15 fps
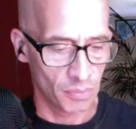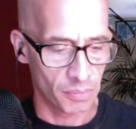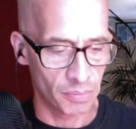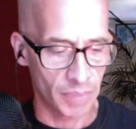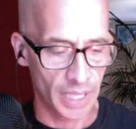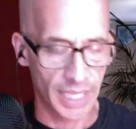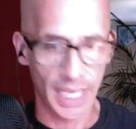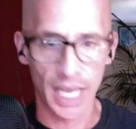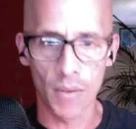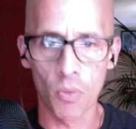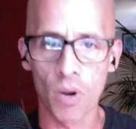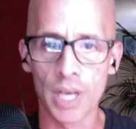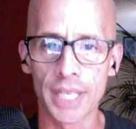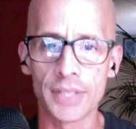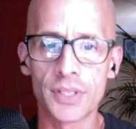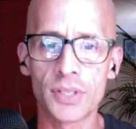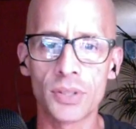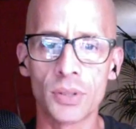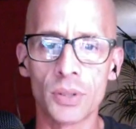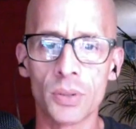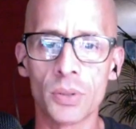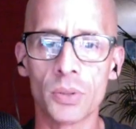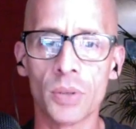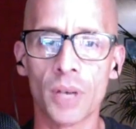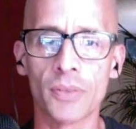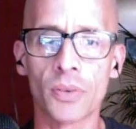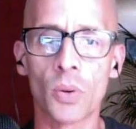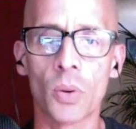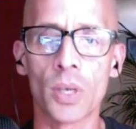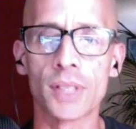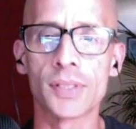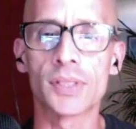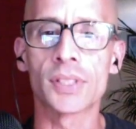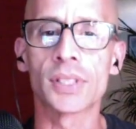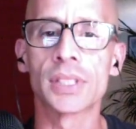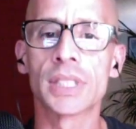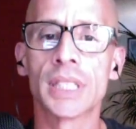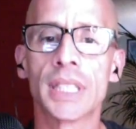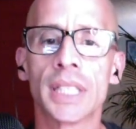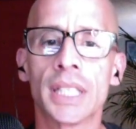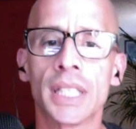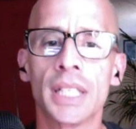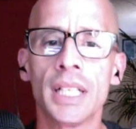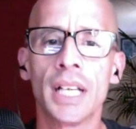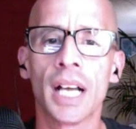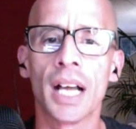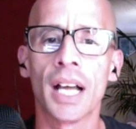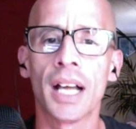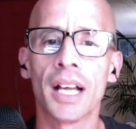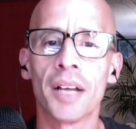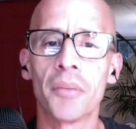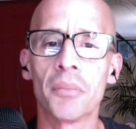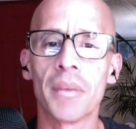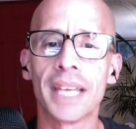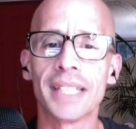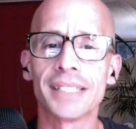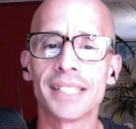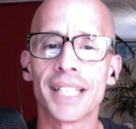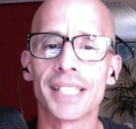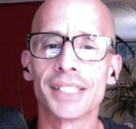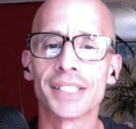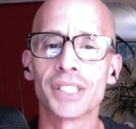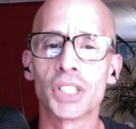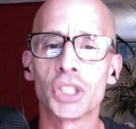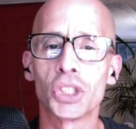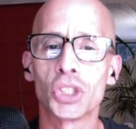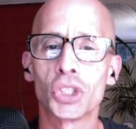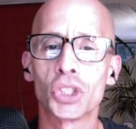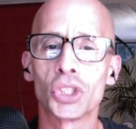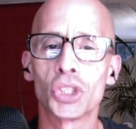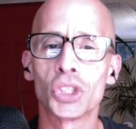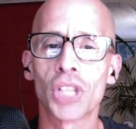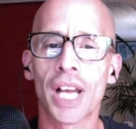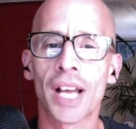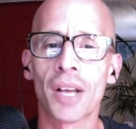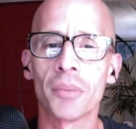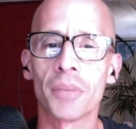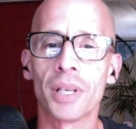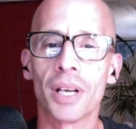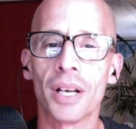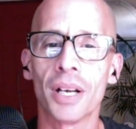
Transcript: But I wanted to, of course, Maggie says, shh. How much?